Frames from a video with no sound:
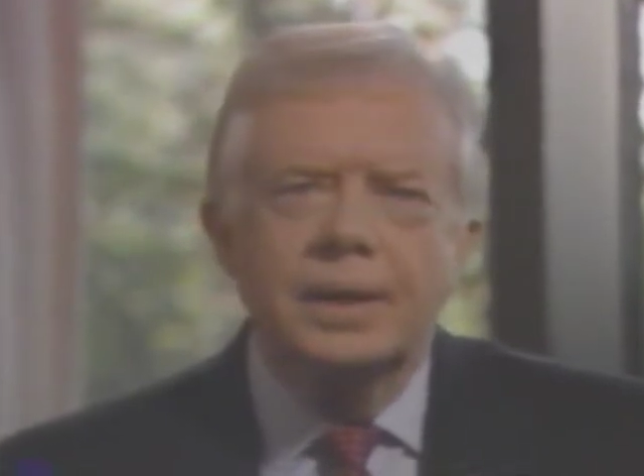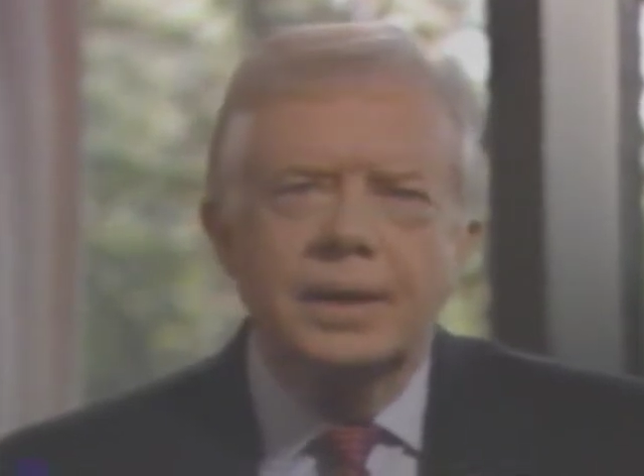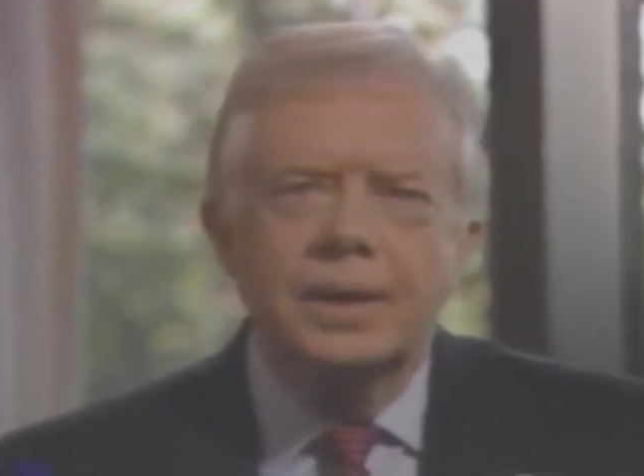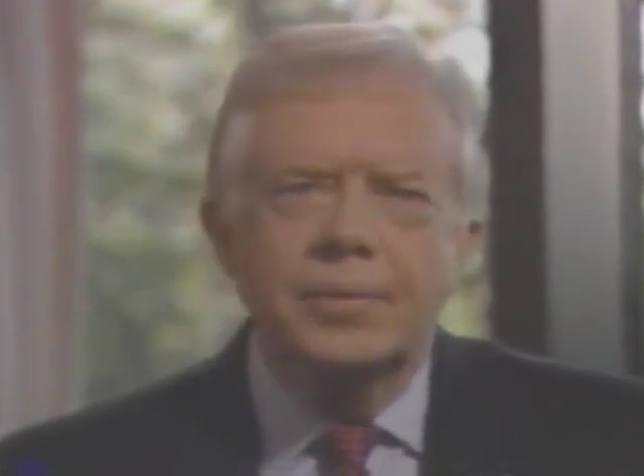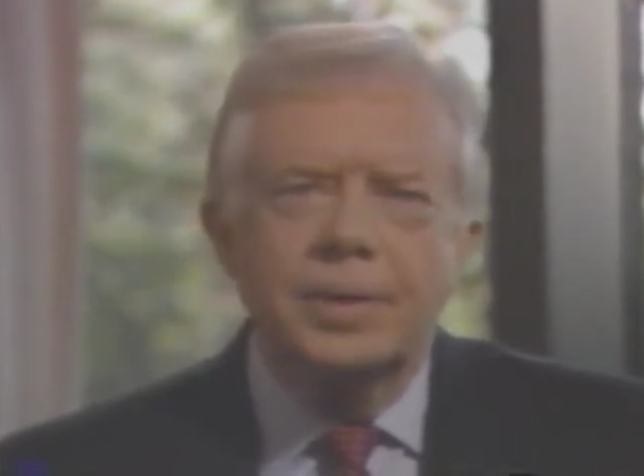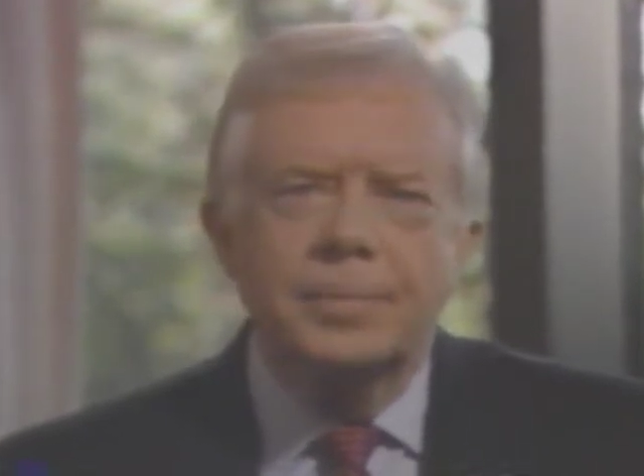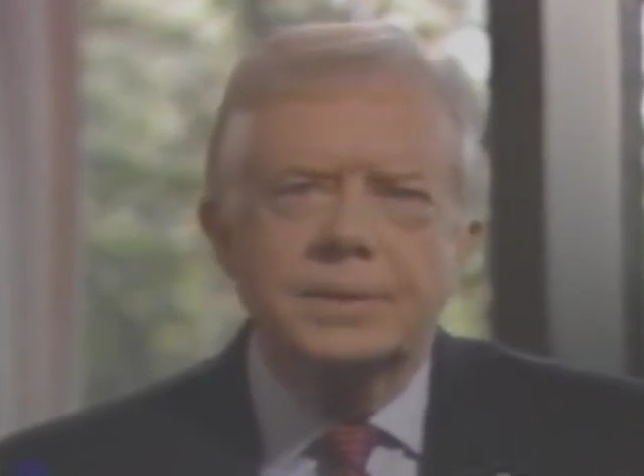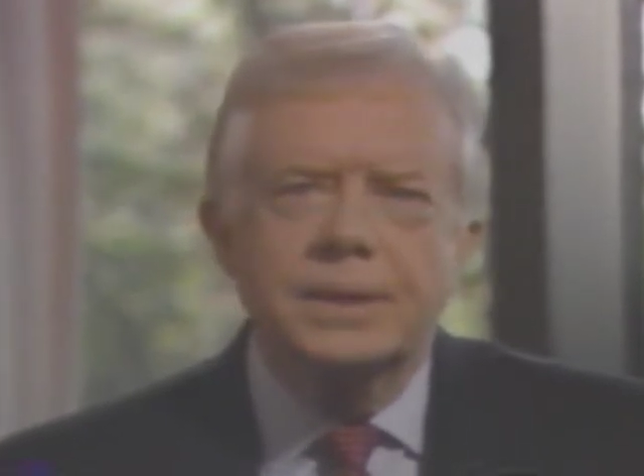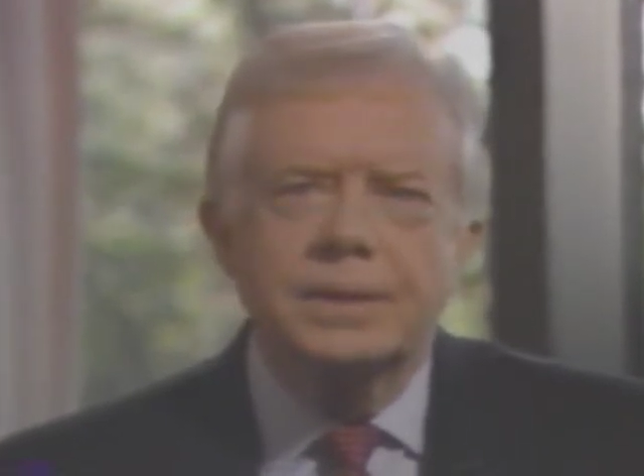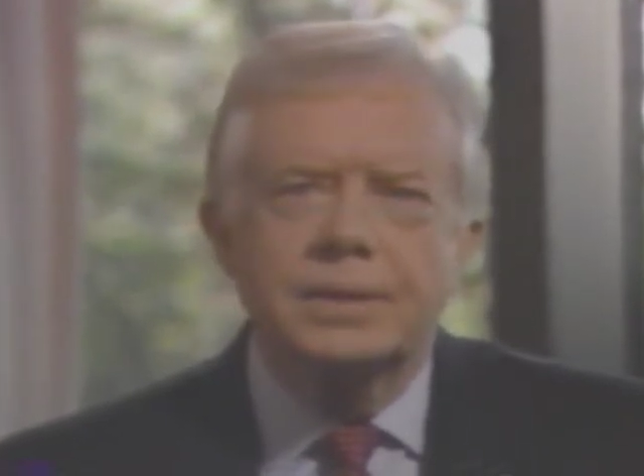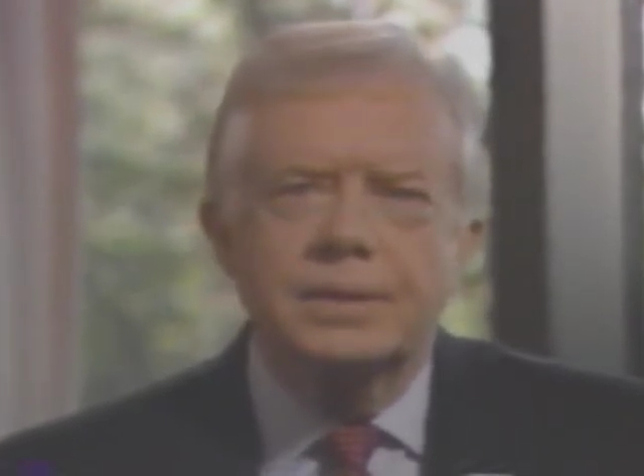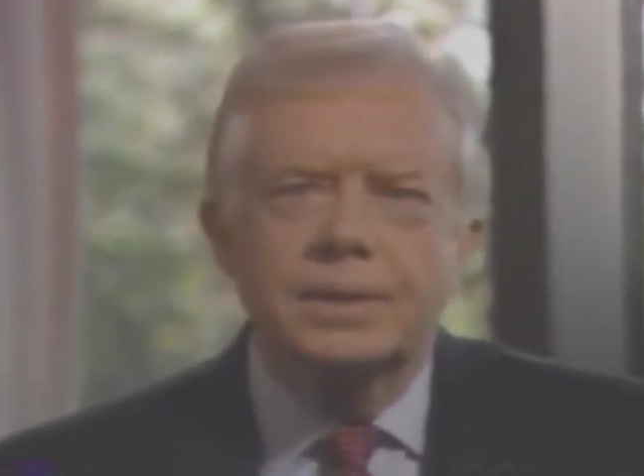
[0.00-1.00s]
In this way,
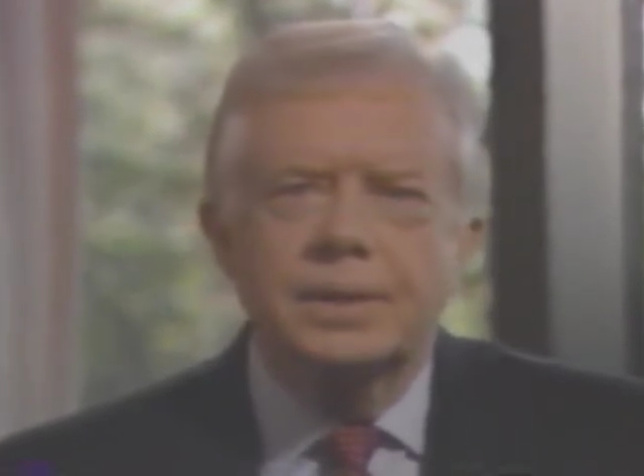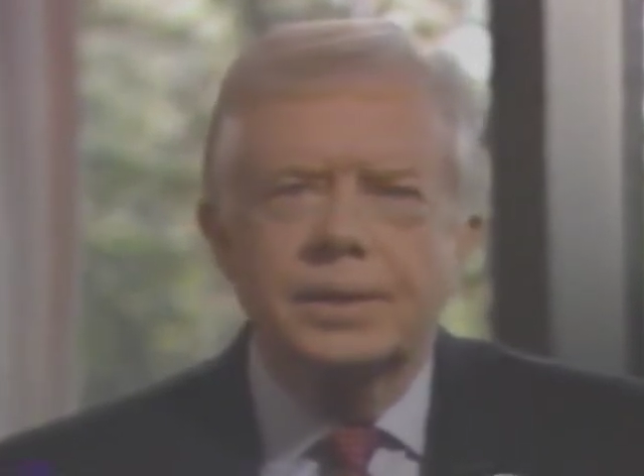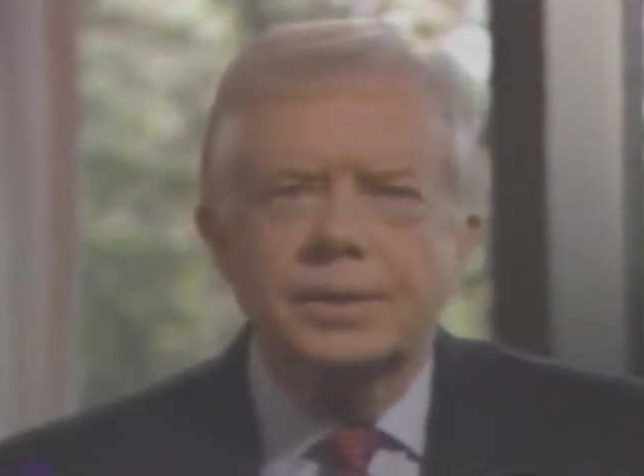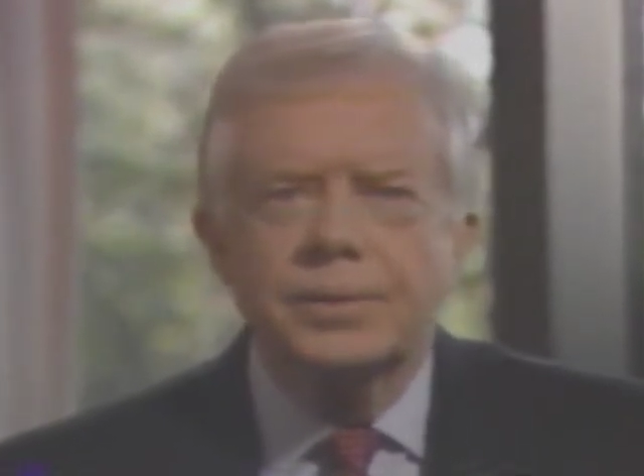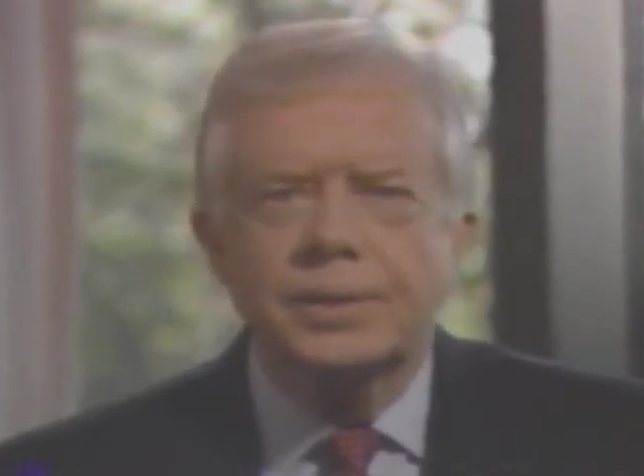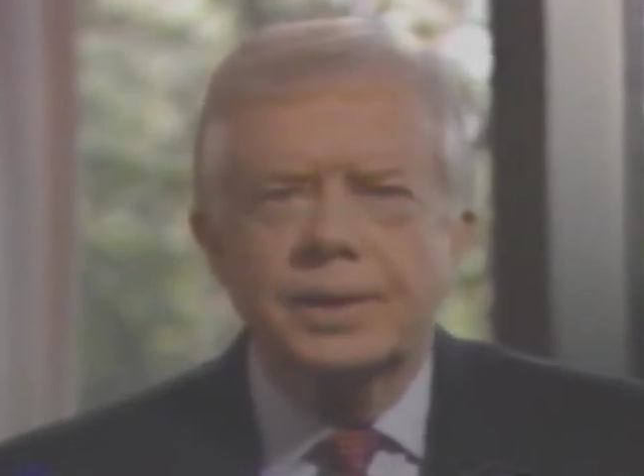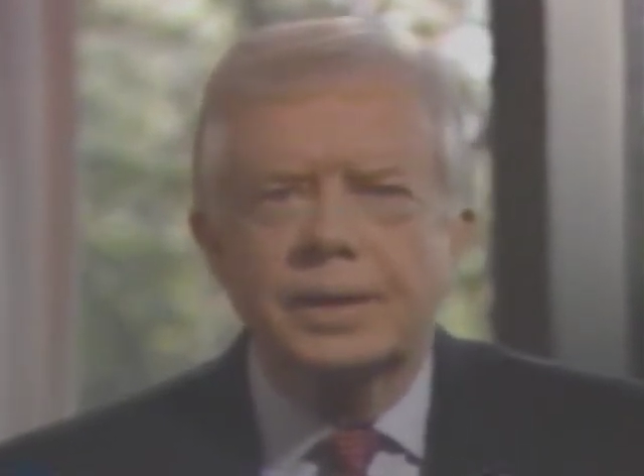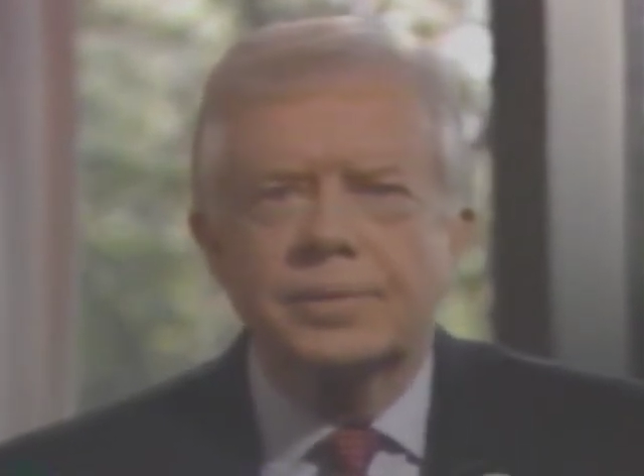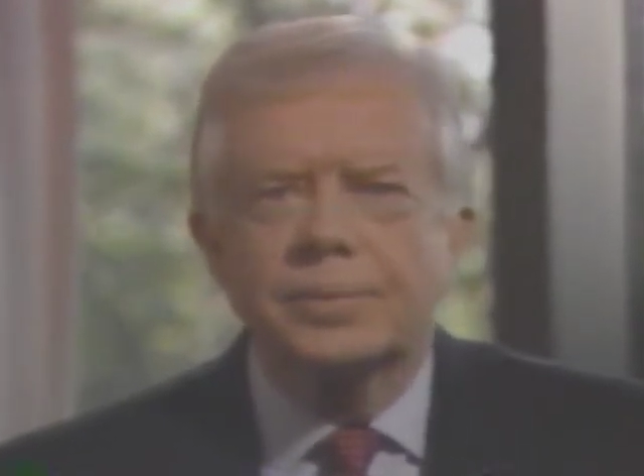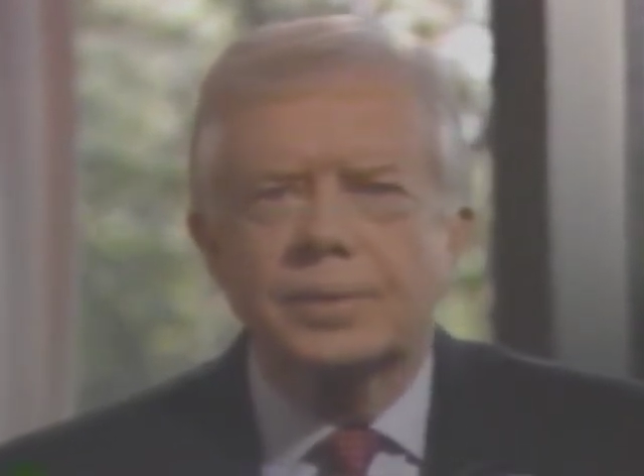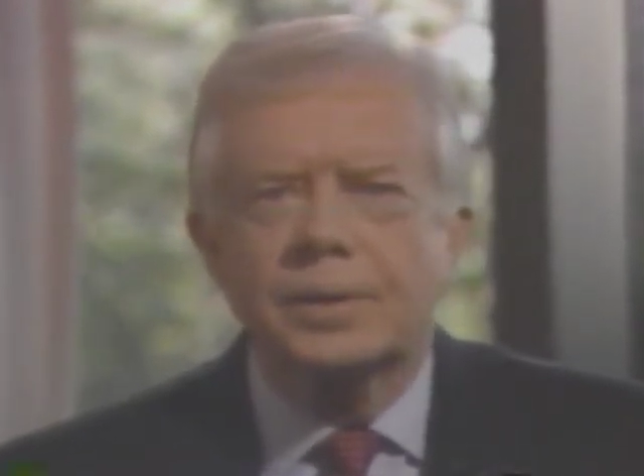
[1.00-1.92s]
he represents